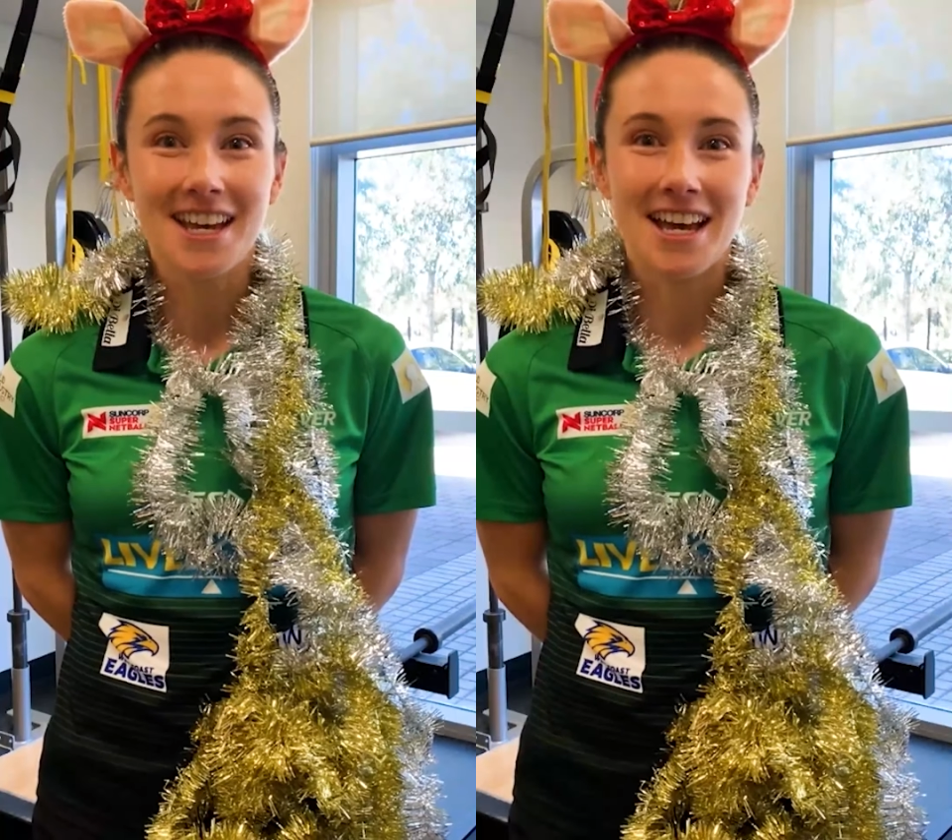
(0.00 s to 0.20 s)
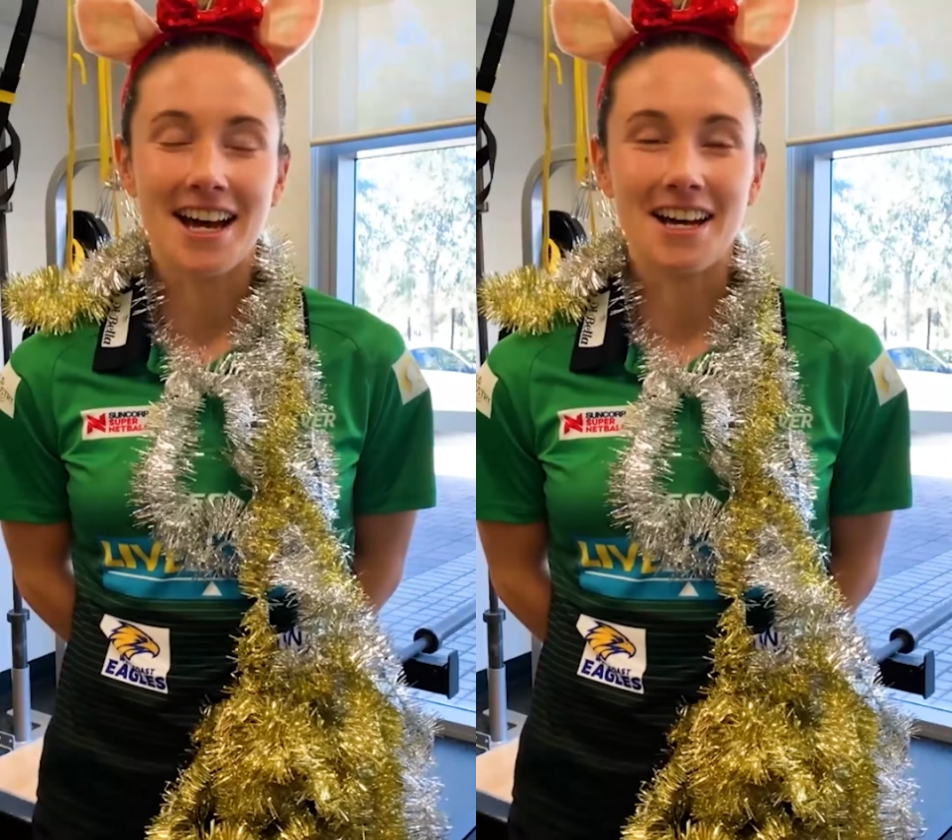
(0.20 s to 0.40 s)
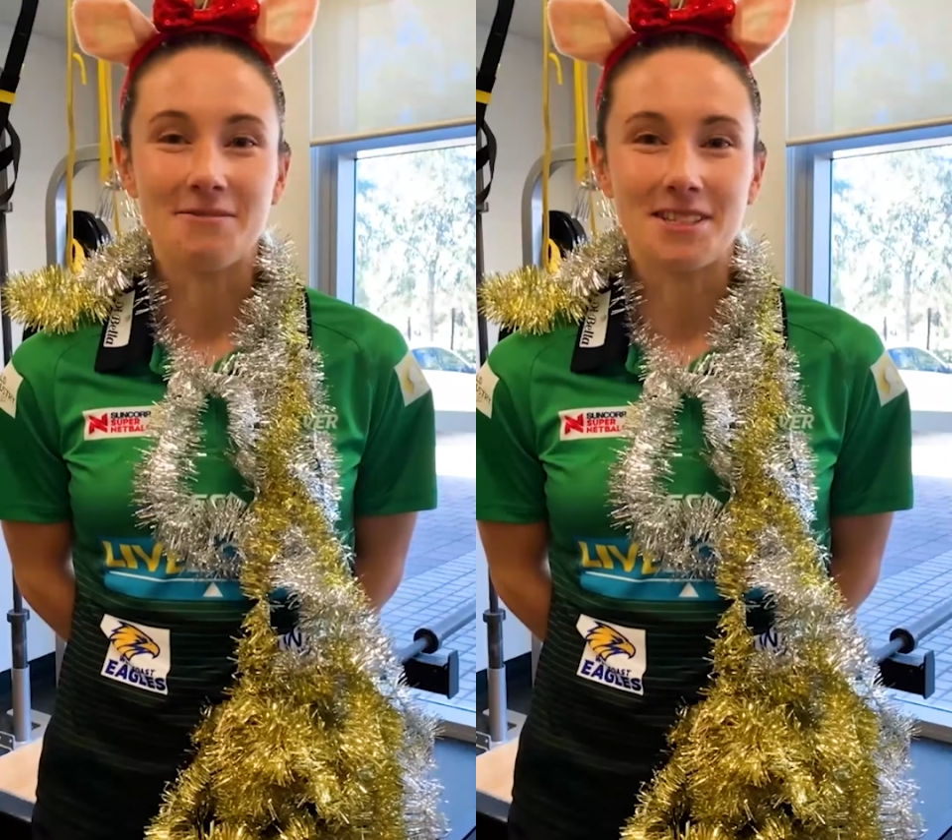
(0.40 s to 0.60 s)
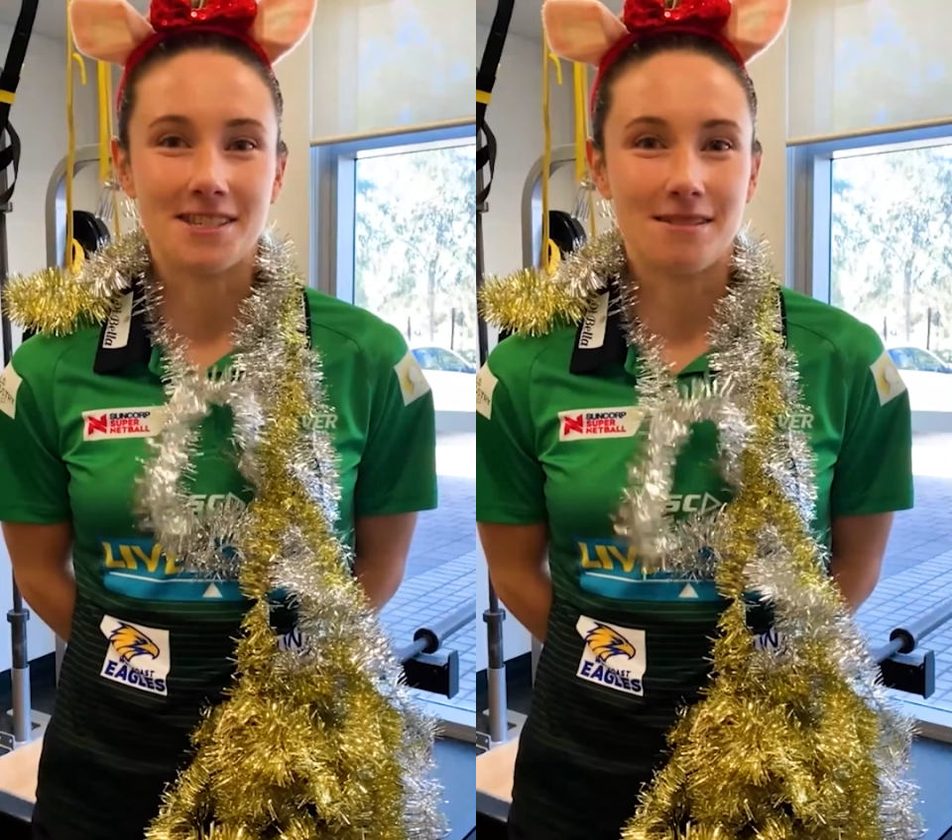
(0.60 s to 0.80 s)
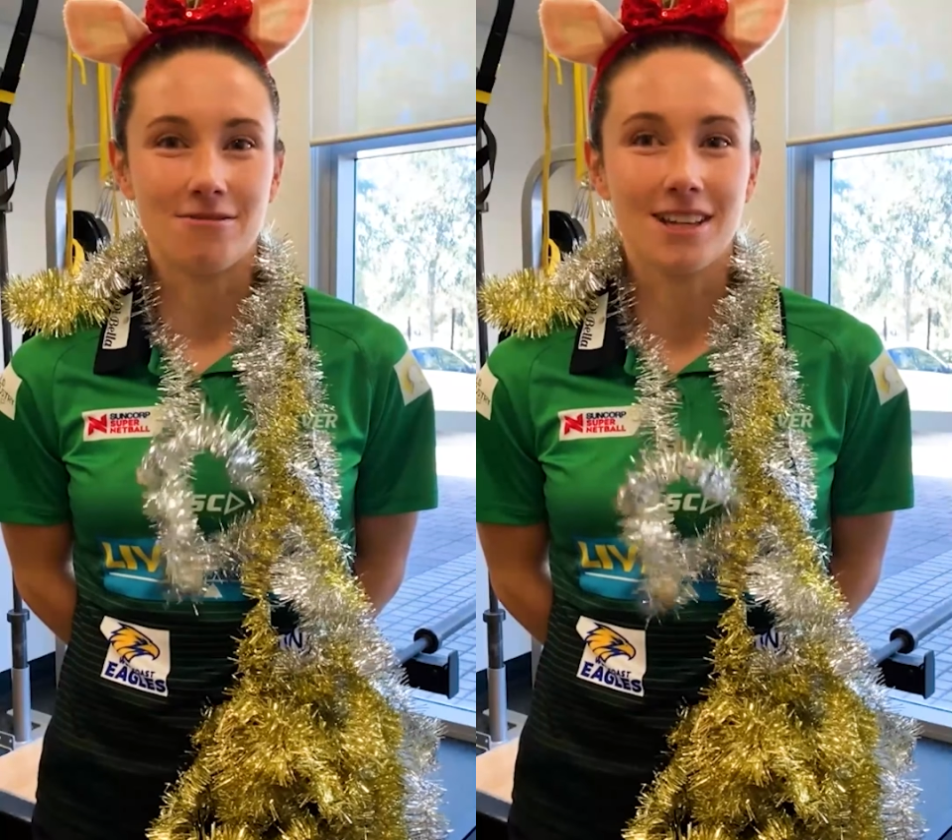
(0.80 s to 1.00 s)
um, which
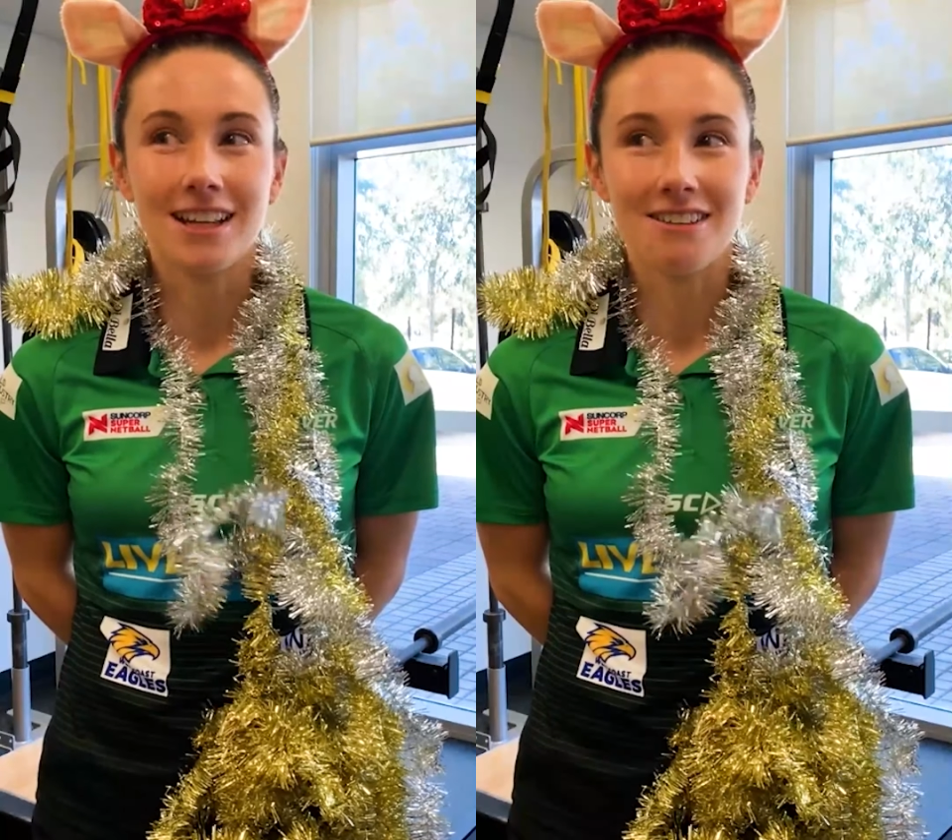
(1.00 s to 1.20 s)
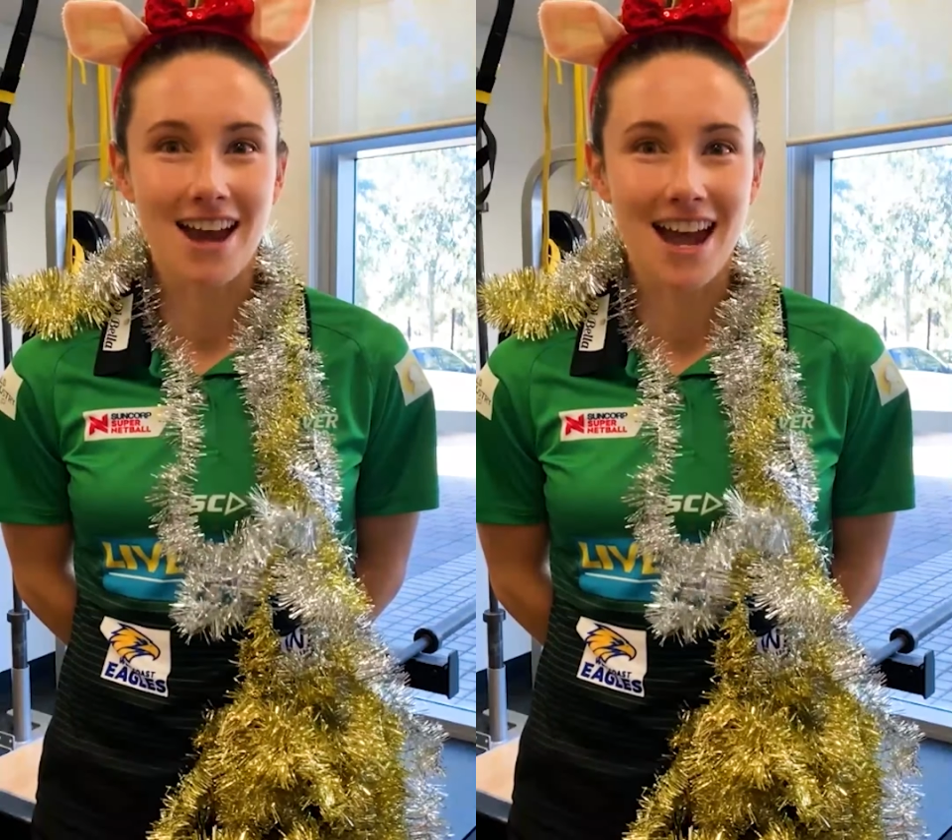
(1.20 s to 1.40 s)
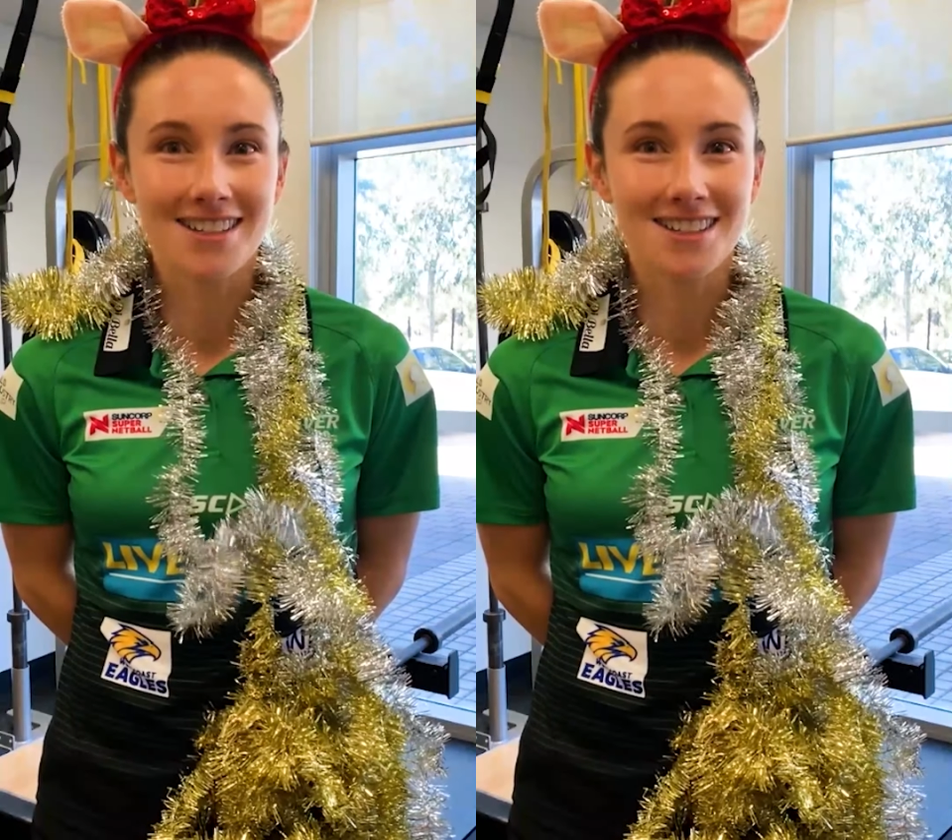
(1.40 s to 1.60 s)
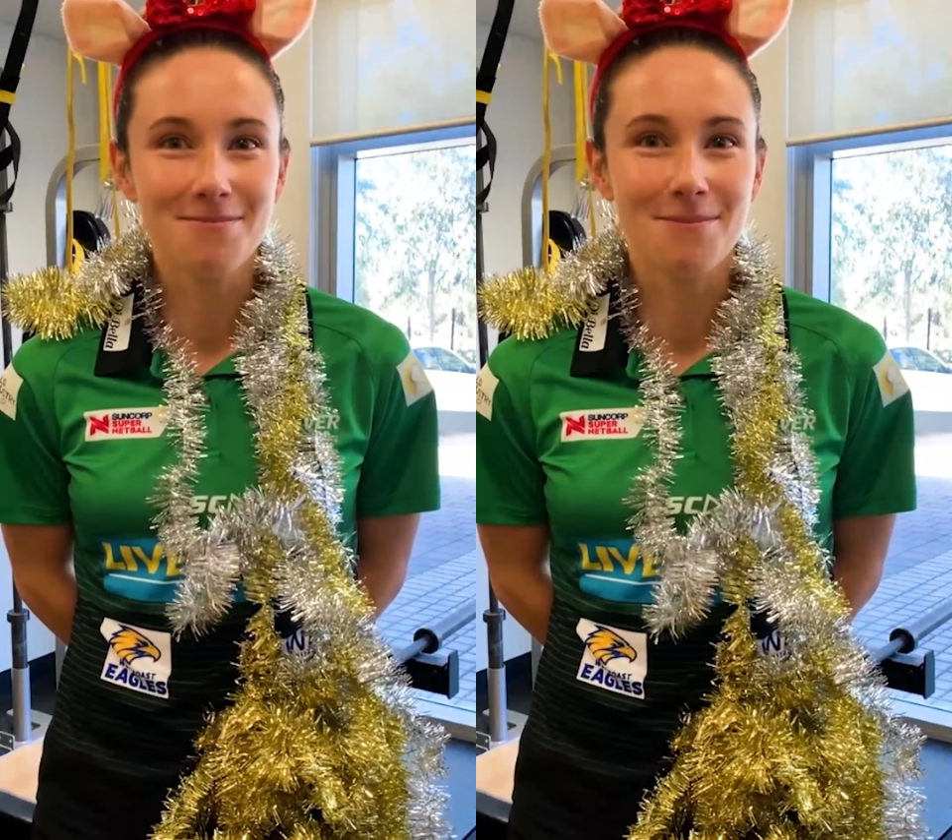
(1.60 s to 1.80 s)
is really random,